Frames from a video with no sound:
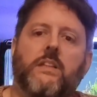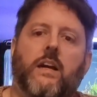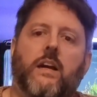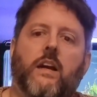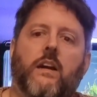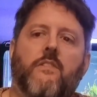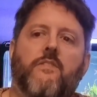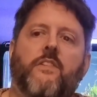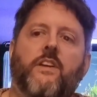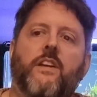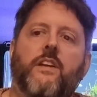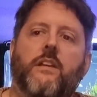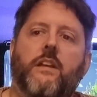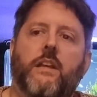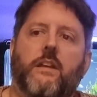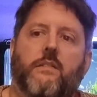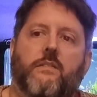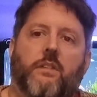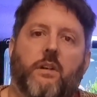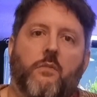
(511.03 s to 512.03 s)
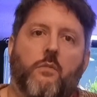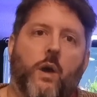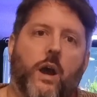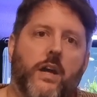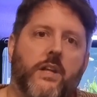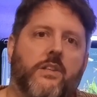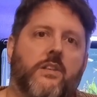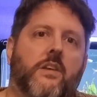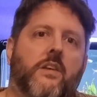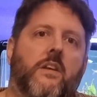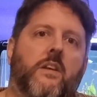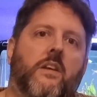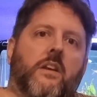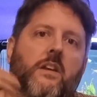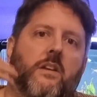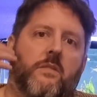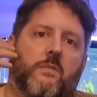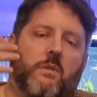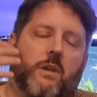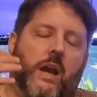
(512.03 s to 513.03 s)
I think the weight,
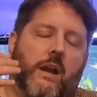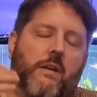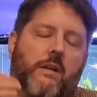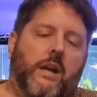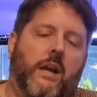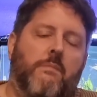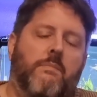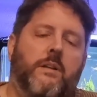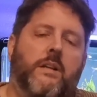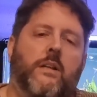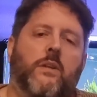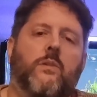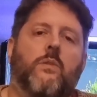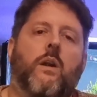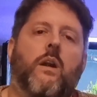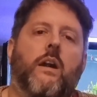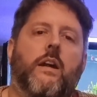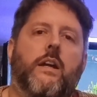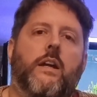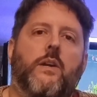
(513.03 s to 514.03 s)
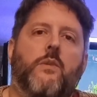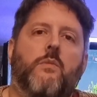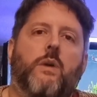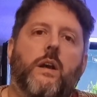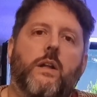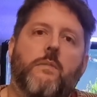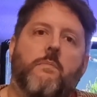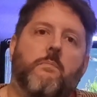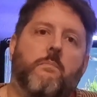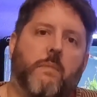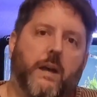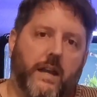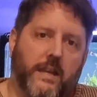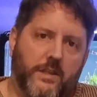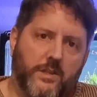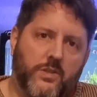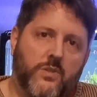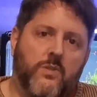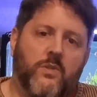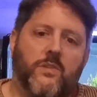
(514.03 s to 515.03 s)
going up a little higher in weight,
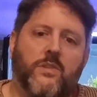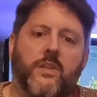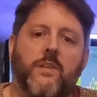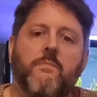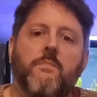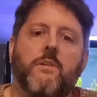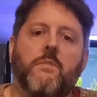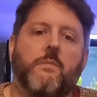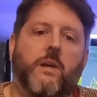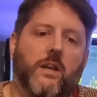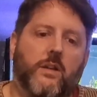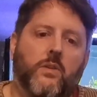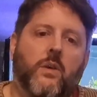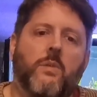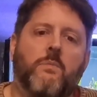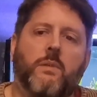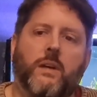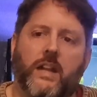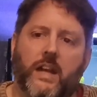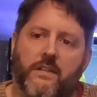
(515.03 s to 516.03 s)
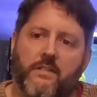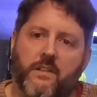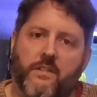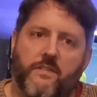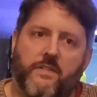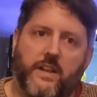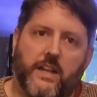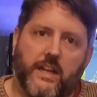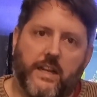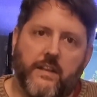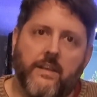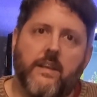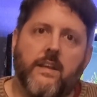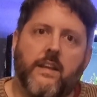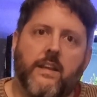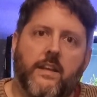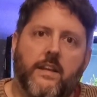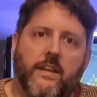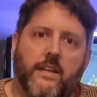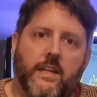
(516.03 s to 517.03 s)
may suit him, may not, but I have a feeling
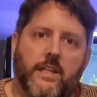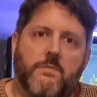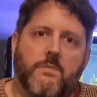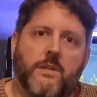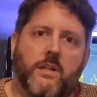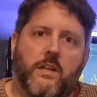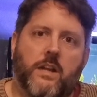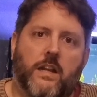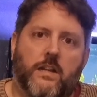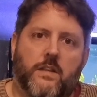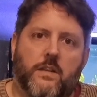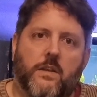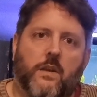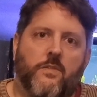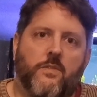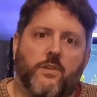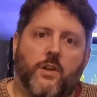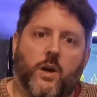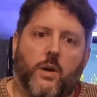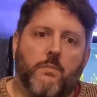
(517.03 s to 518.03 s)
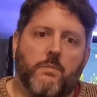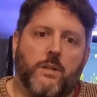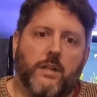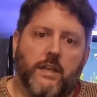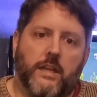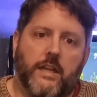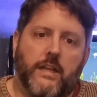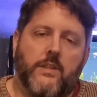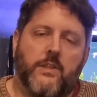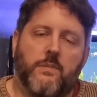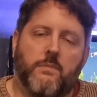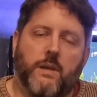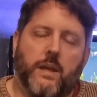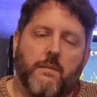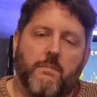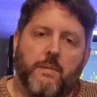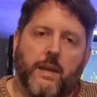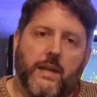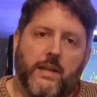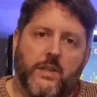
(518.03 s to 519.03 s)
he's been cutting off an arm and a leg to
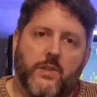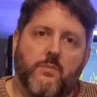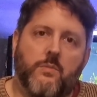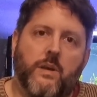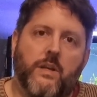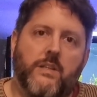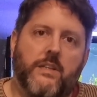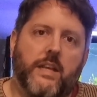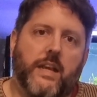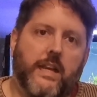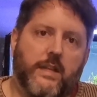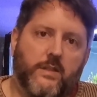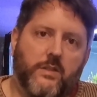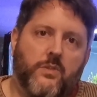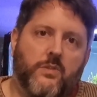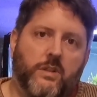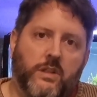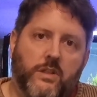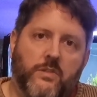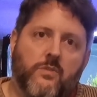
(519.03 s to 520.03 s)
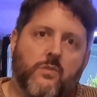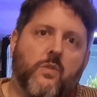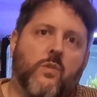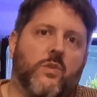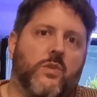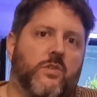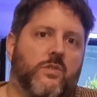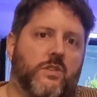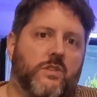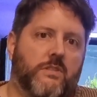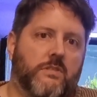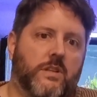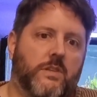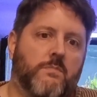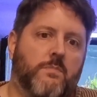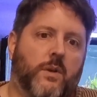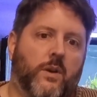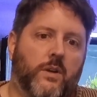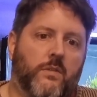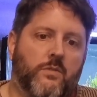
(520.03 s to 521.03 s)
make bantamweight. He had to do it, of course, because he was
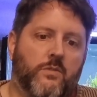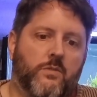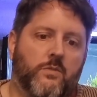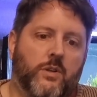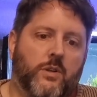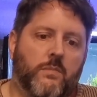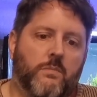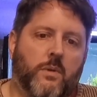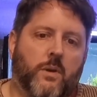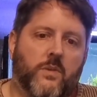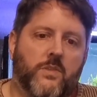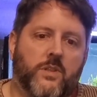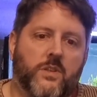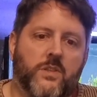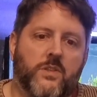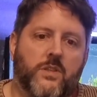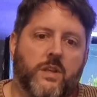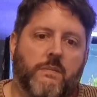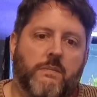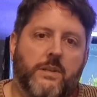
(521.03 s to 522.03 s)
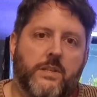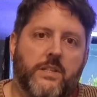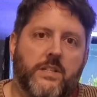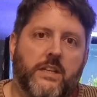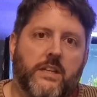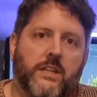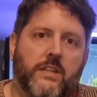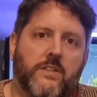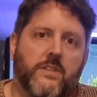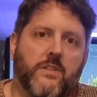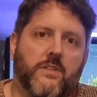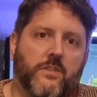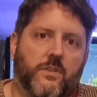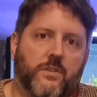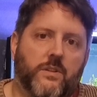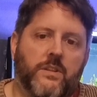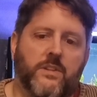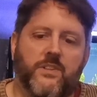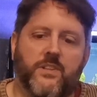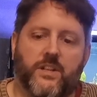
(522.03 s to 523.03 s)
part of a World Boxing Super Series
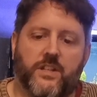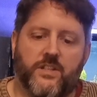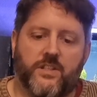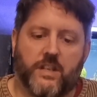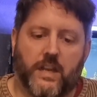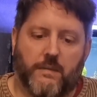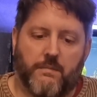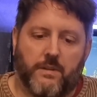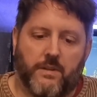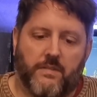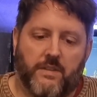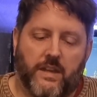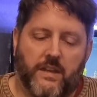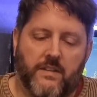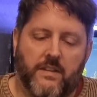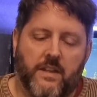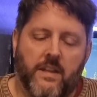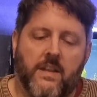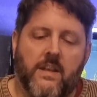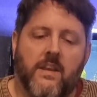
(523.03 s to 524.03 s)
until injuries scuppered that.